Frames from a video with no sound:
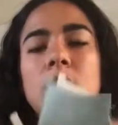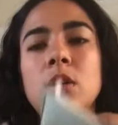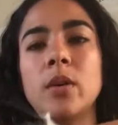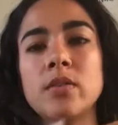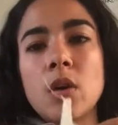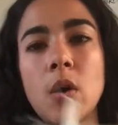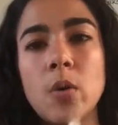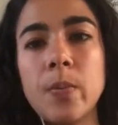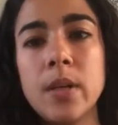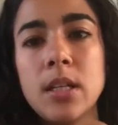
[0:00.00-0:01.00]
you have to
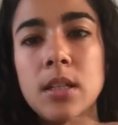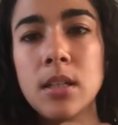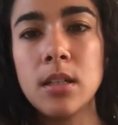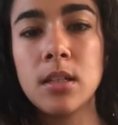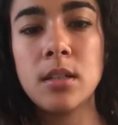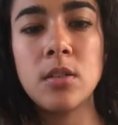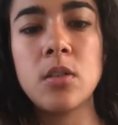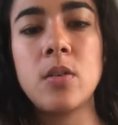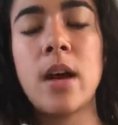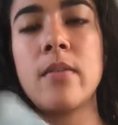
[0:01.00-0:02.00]
open, so
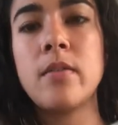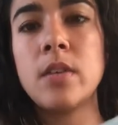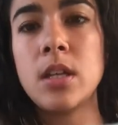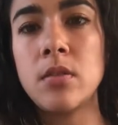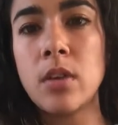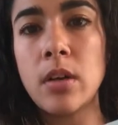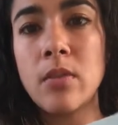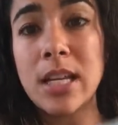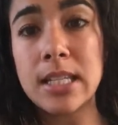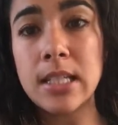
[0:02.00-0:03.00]
you have everything
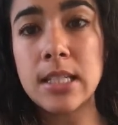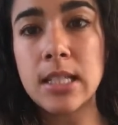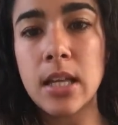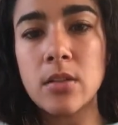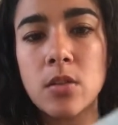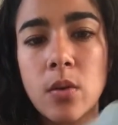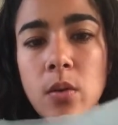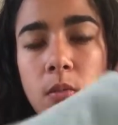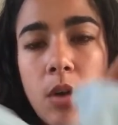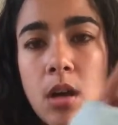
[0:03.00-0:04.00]
right sides together, so
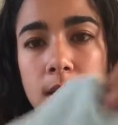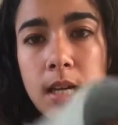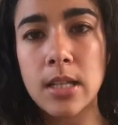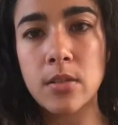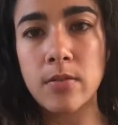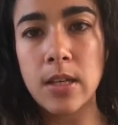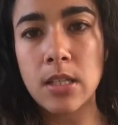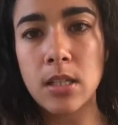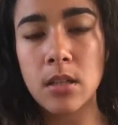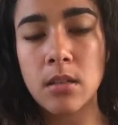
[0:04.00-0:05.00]
the wrong sides are
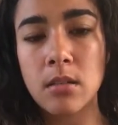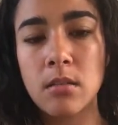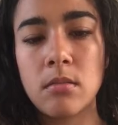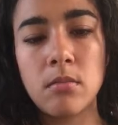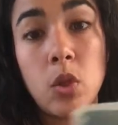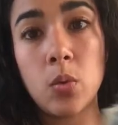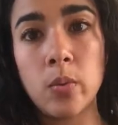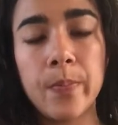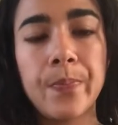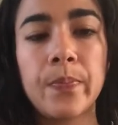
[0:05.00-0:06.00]
facing you.
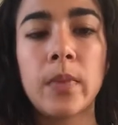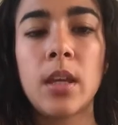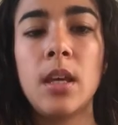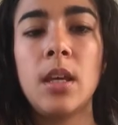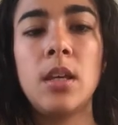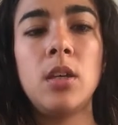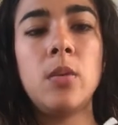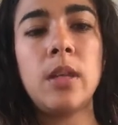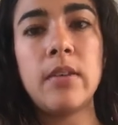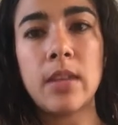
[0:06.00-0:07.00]
You
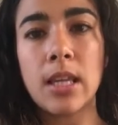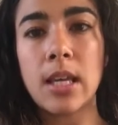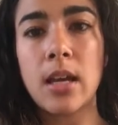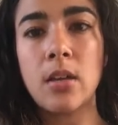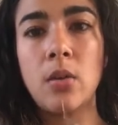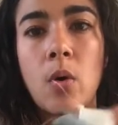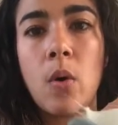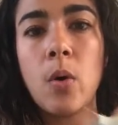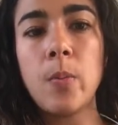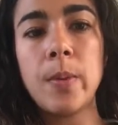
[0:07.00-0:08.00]
leave it like that. You
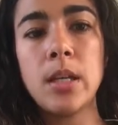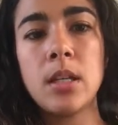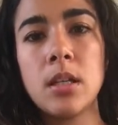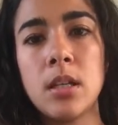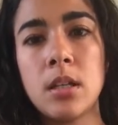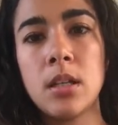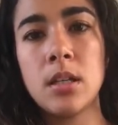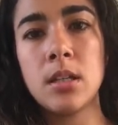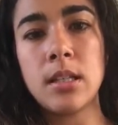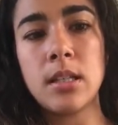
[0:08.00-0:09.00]
open
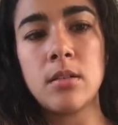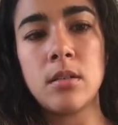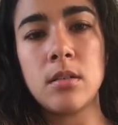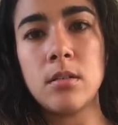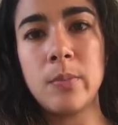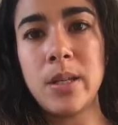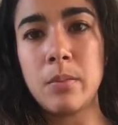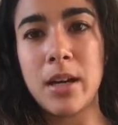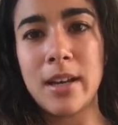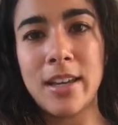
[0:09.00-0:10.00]
the little pita
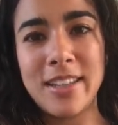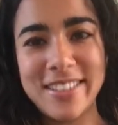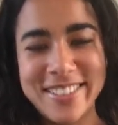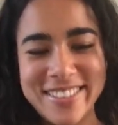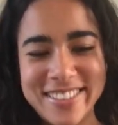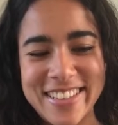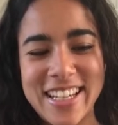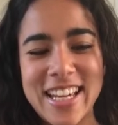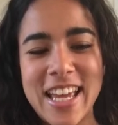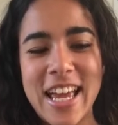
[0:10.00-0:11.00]
pocket,
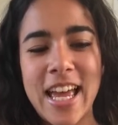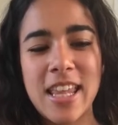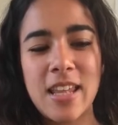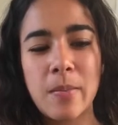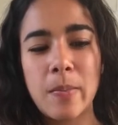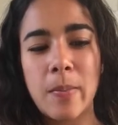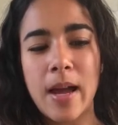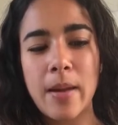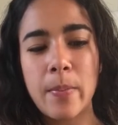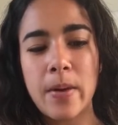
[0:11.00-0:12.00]
and then
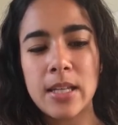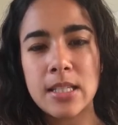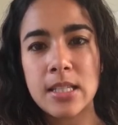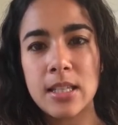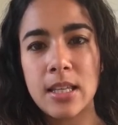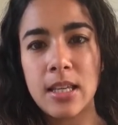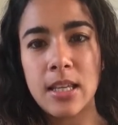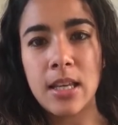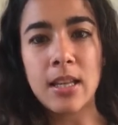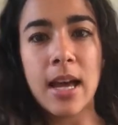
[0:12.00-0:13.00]
I press
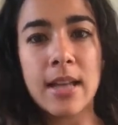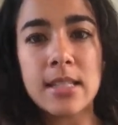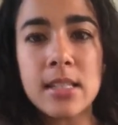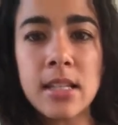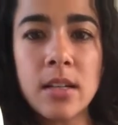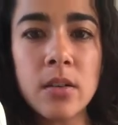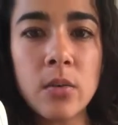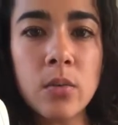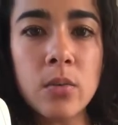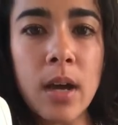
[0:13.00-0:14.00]
the elastic
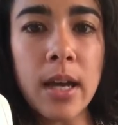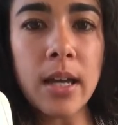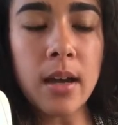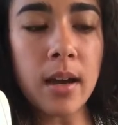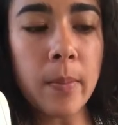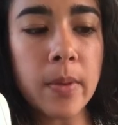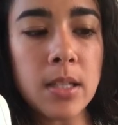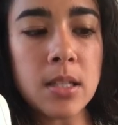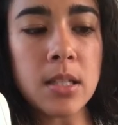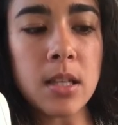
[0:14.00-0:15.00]
right up
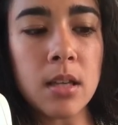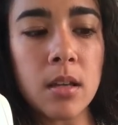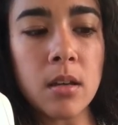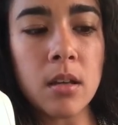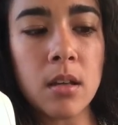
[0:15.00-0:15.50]
into the